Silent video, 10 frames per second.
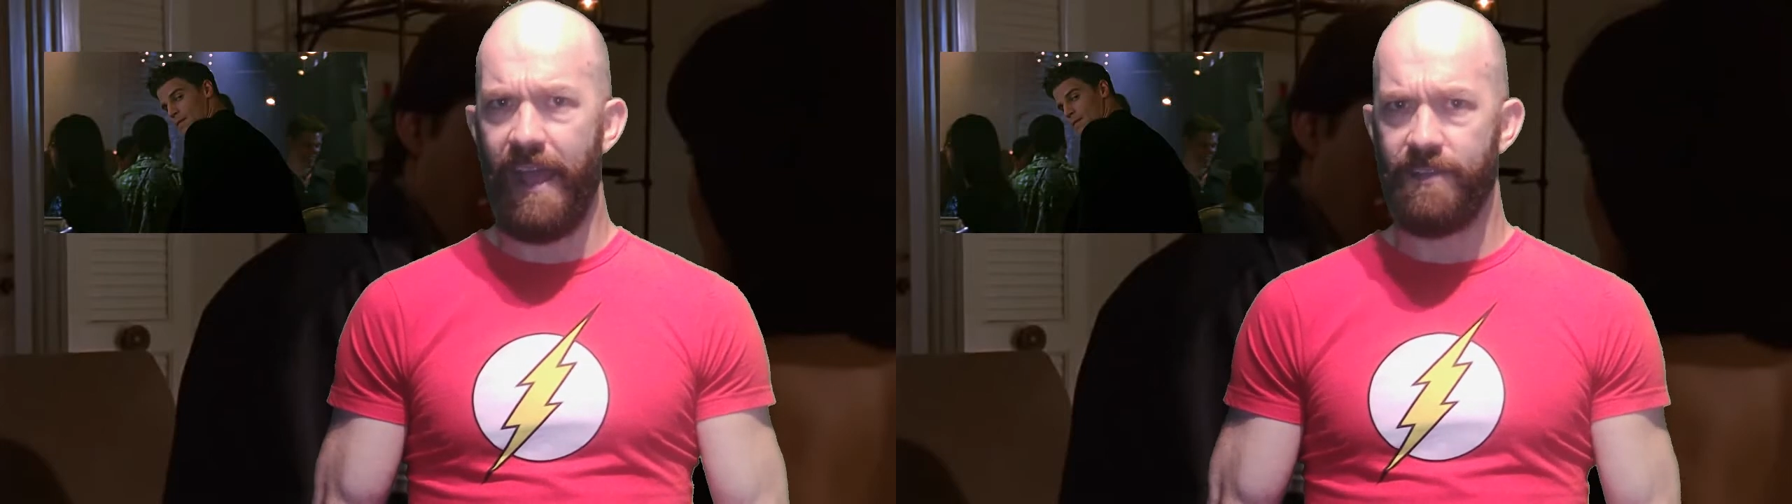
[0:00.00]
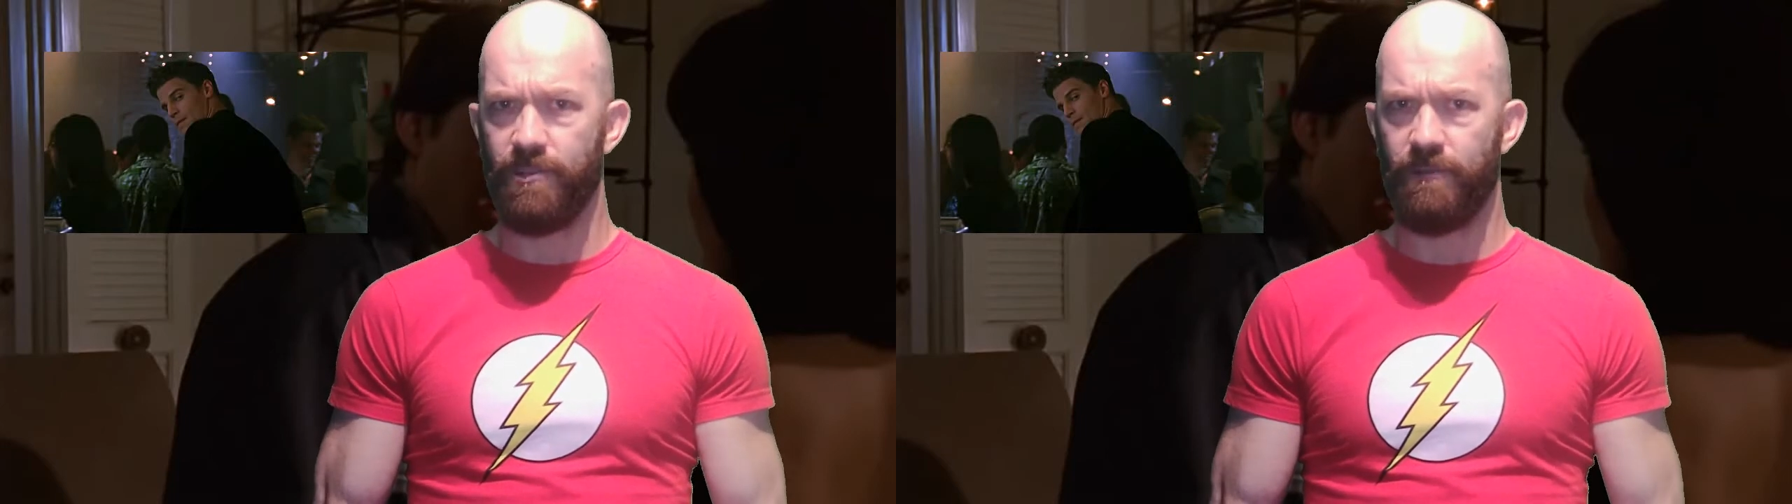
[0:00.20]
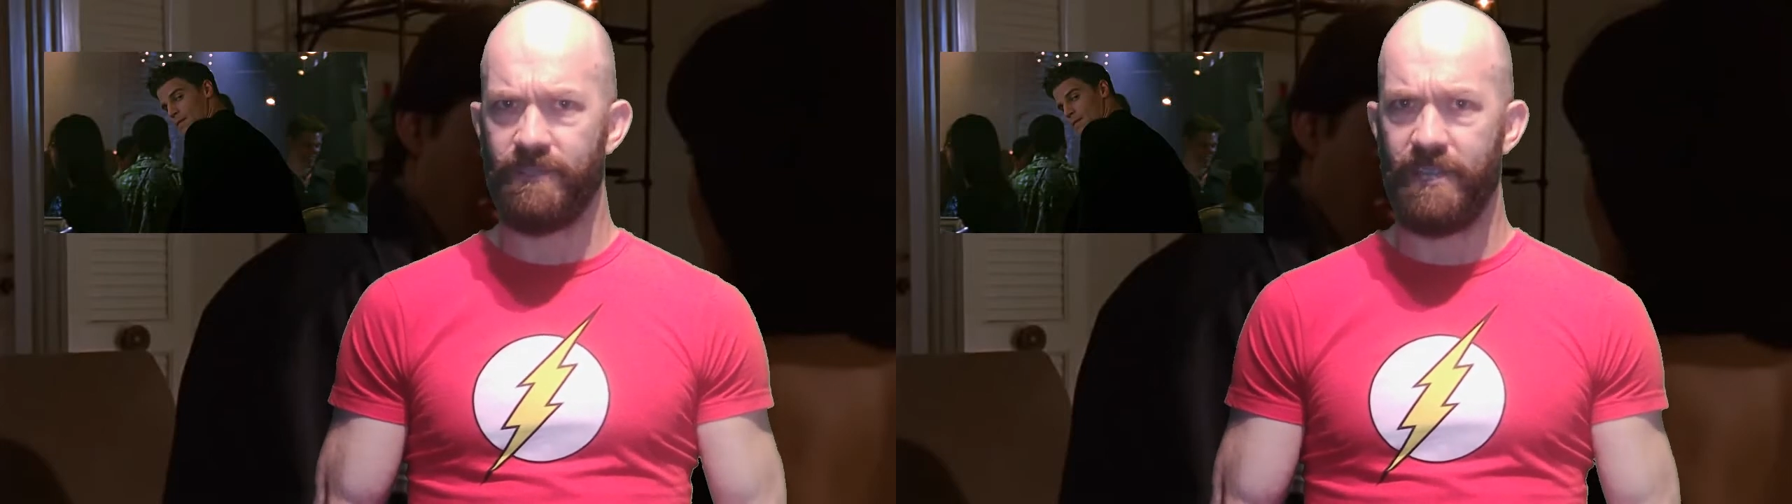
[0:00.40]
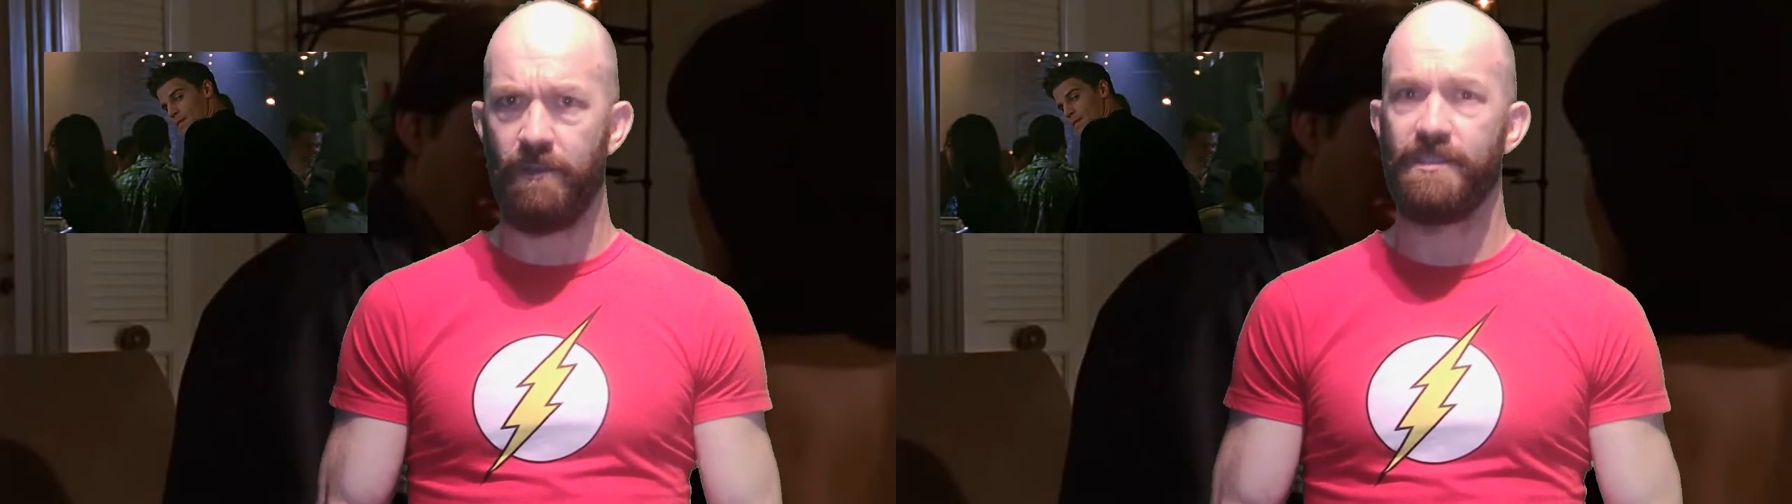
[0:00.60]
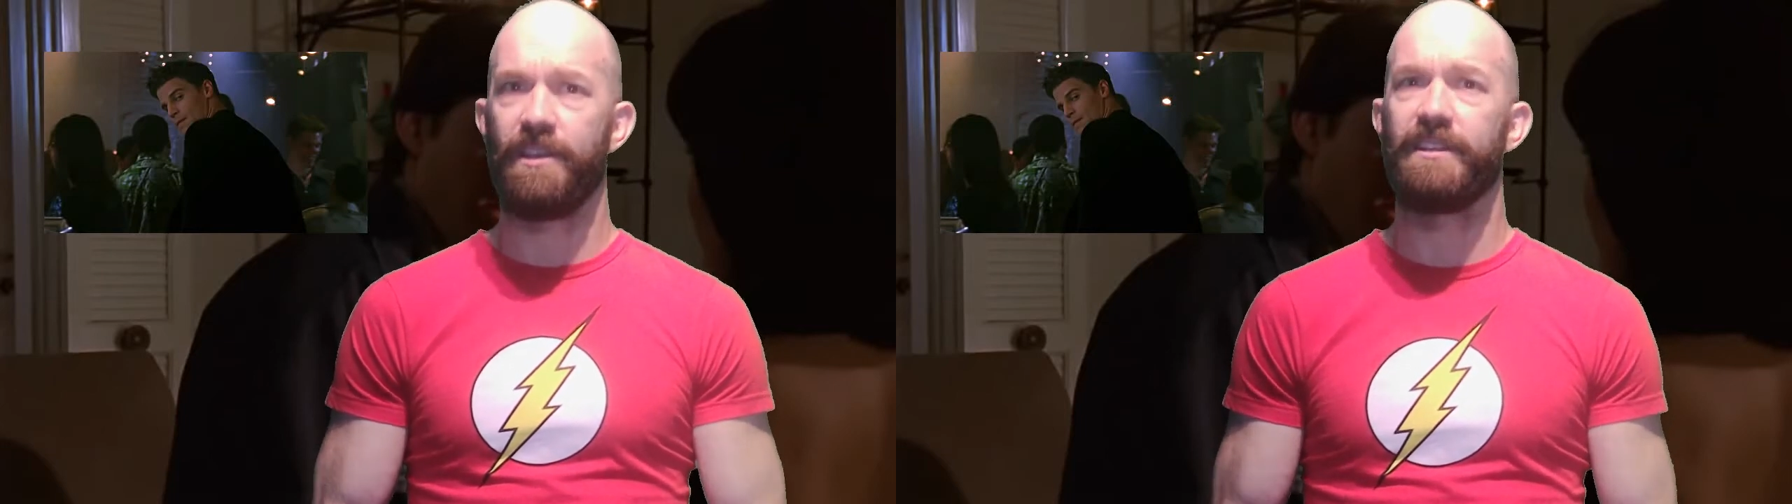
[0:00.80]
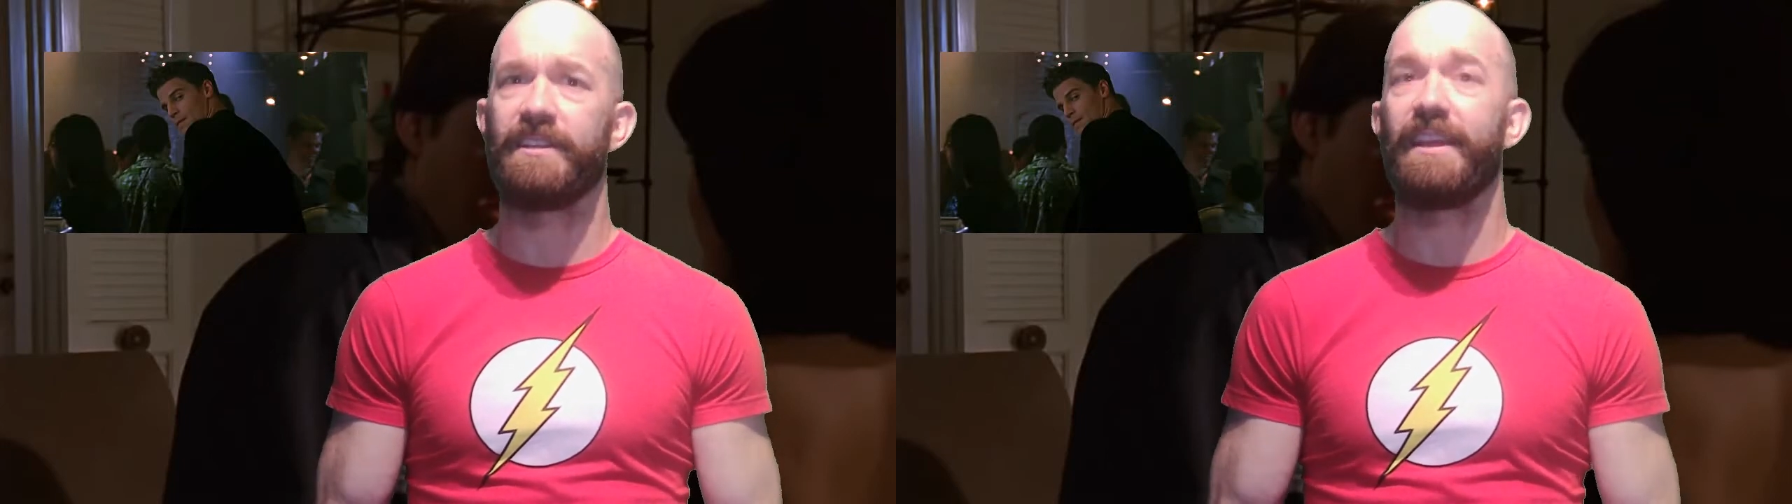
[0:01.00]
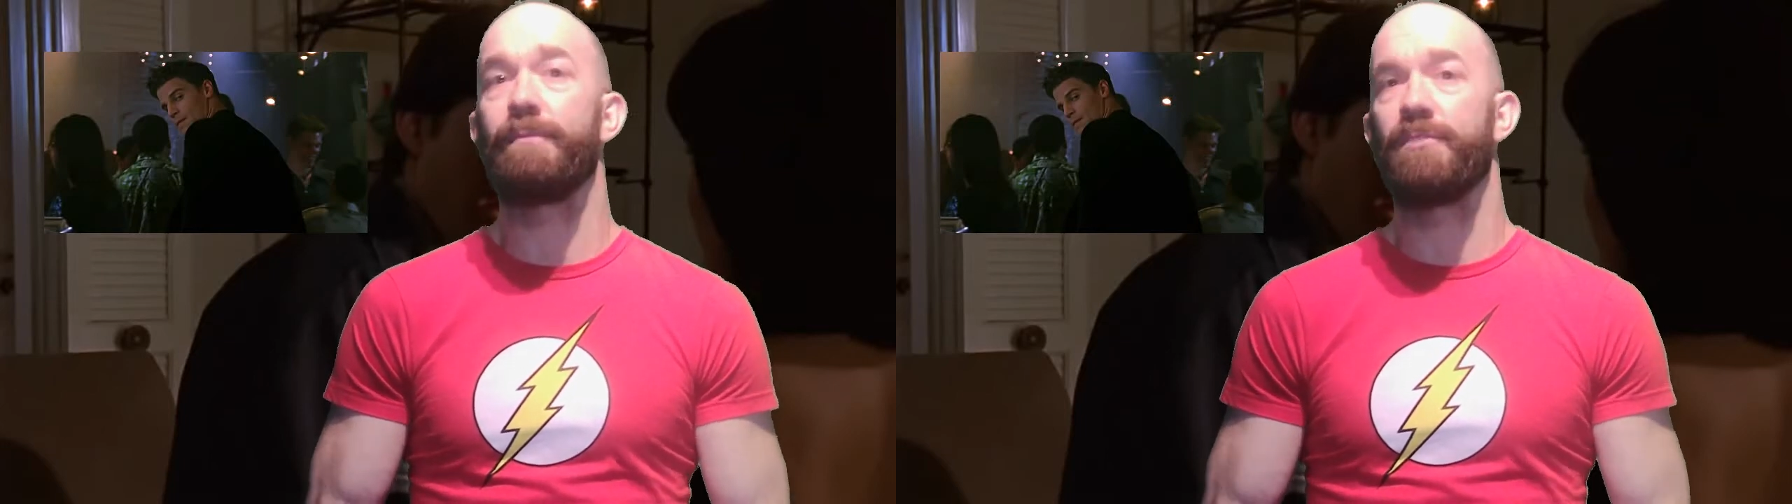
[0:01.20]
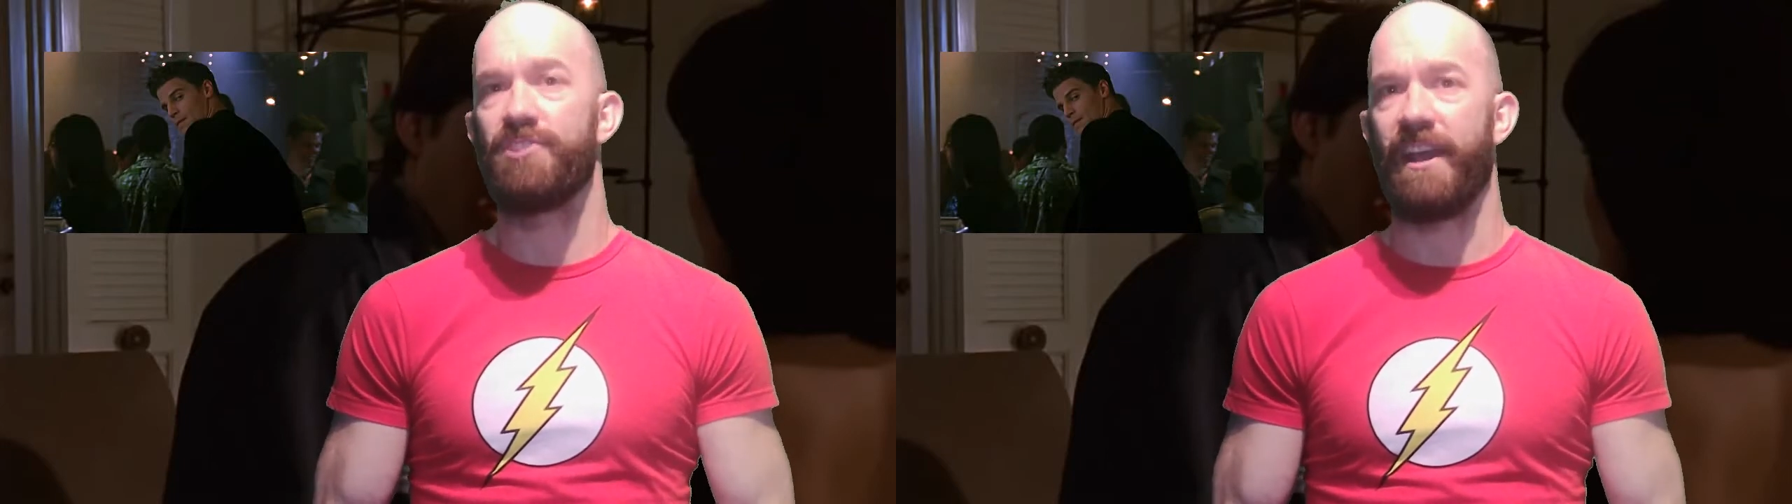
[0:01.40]
Angel tells her to keep
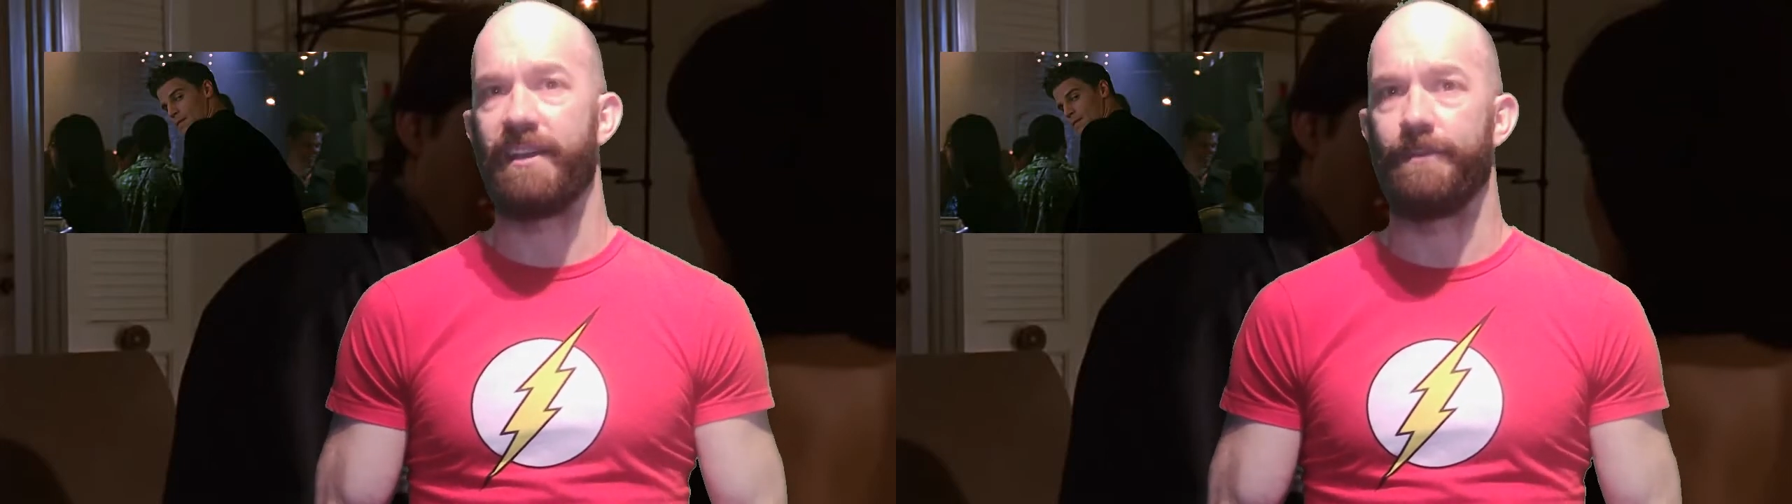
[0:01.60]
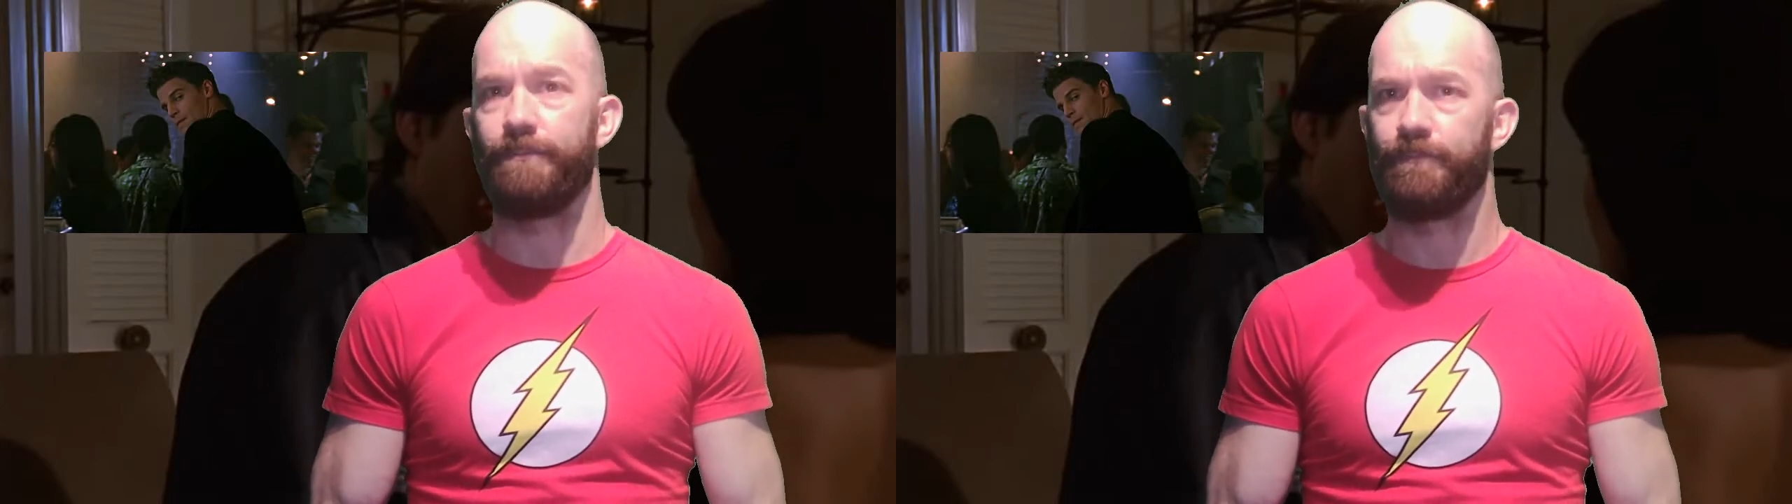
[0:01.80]
the jacket,